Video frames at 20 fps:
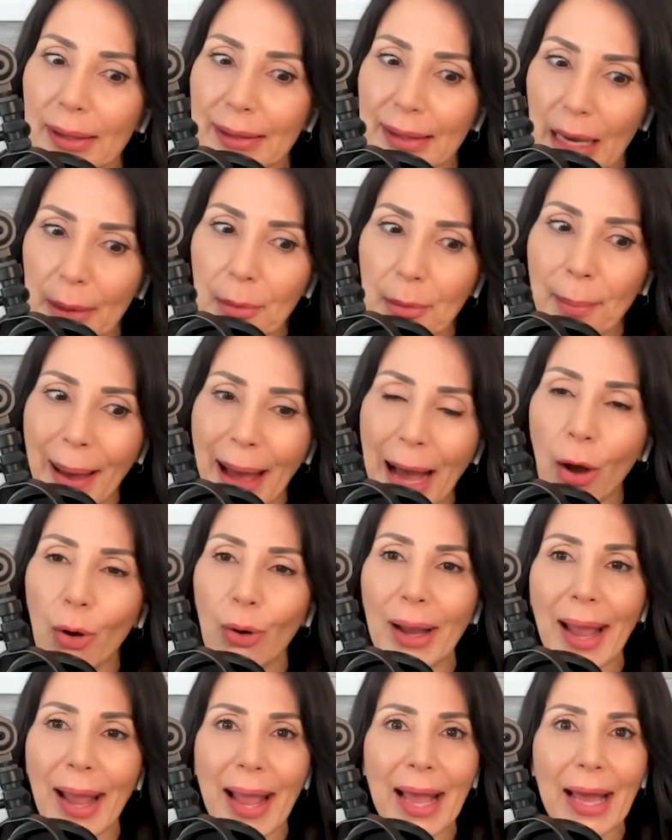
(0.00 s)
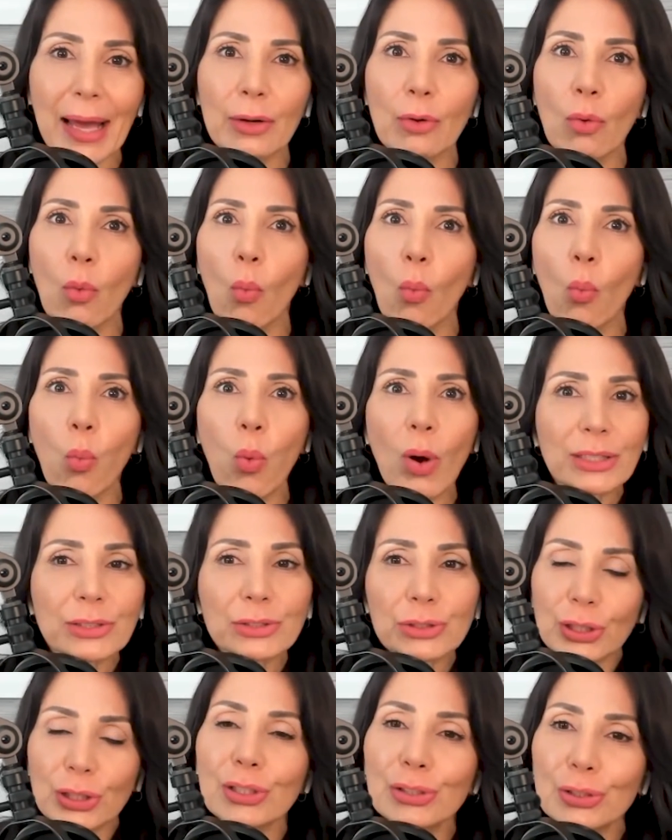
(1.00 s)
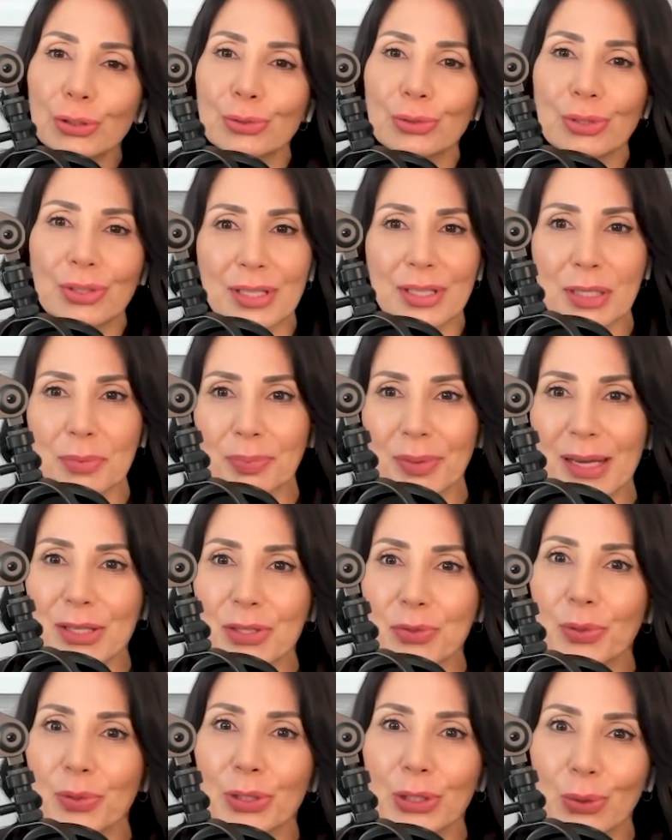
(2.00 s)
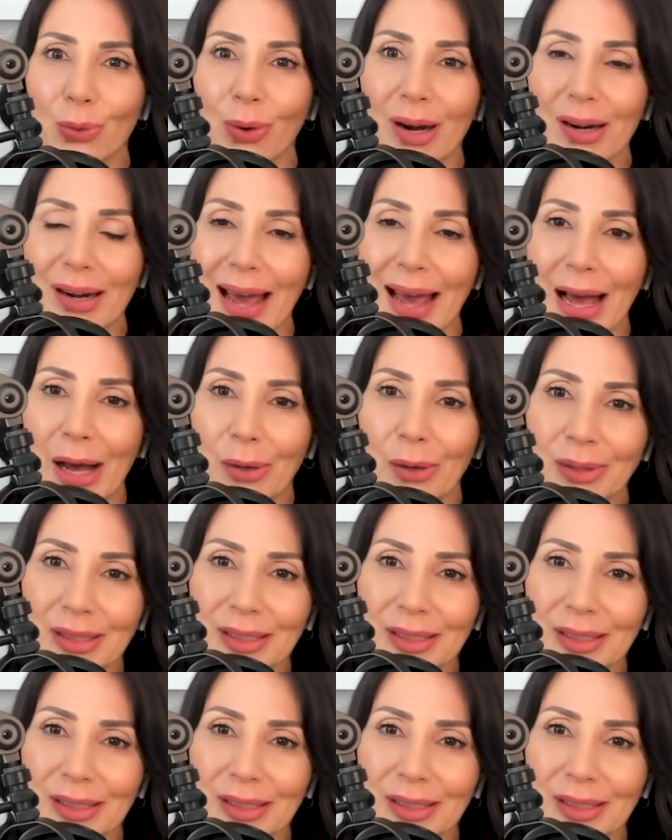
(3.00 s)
about and what took you to this place where you are now.